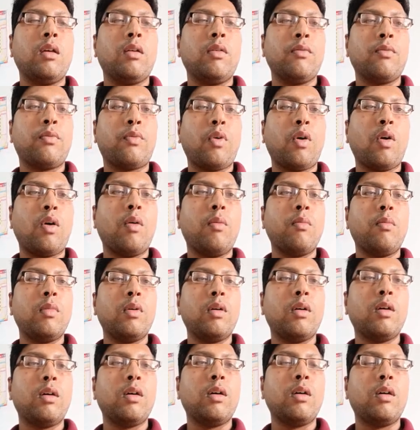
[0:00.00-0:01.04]
from
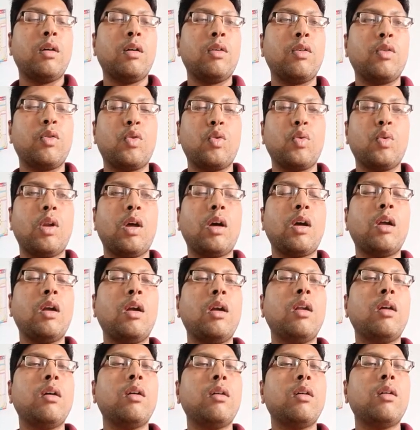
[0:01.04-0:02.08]

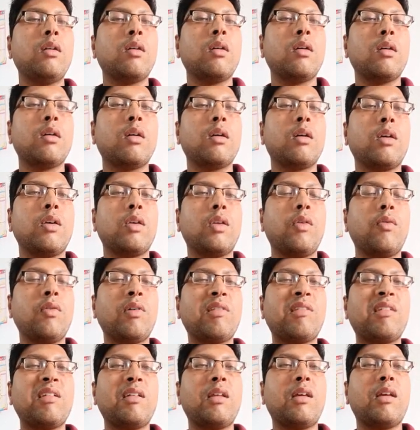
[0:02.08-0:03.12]
Junagadh
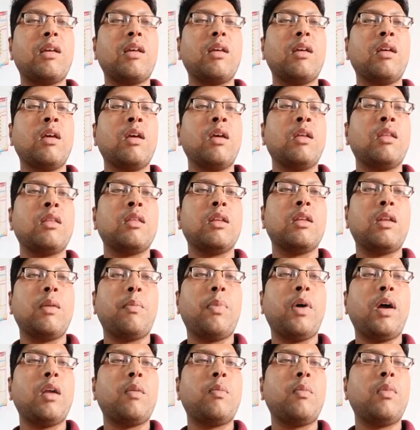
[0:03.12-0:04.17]
University, the
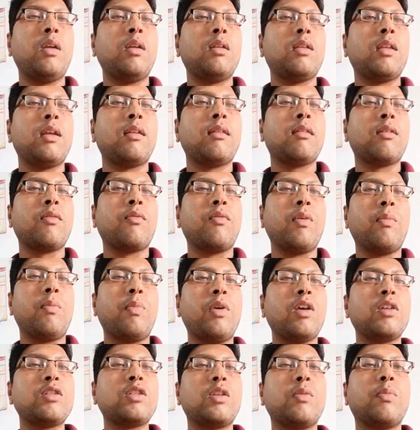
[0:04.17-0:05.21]
department, that is the
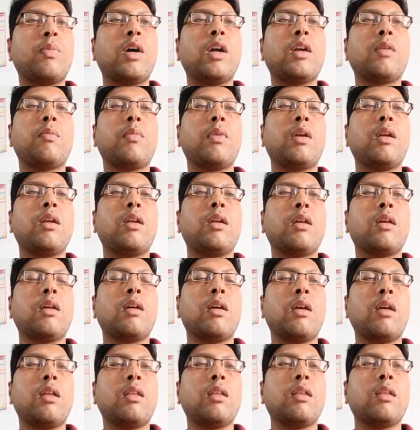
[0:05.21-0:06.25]
VPS department
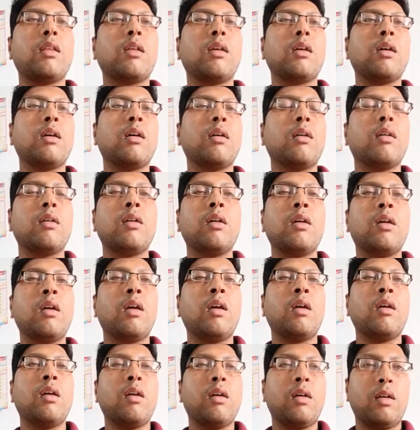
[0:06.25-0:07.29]
in
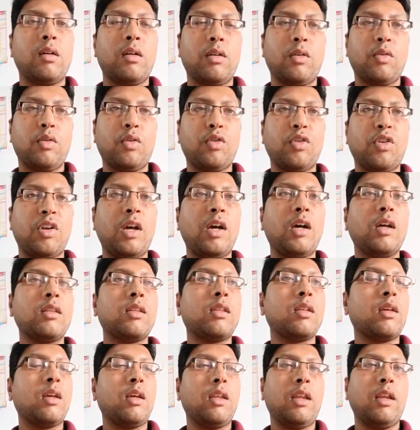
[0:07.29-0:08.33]
Gujarat
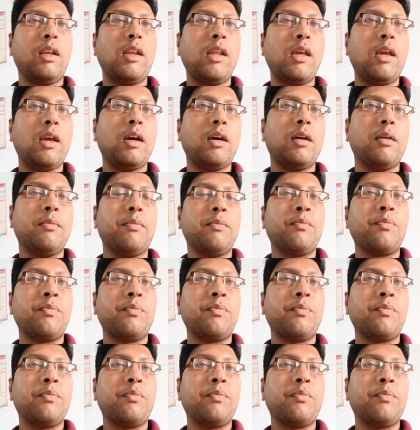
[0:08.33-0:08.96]
in India,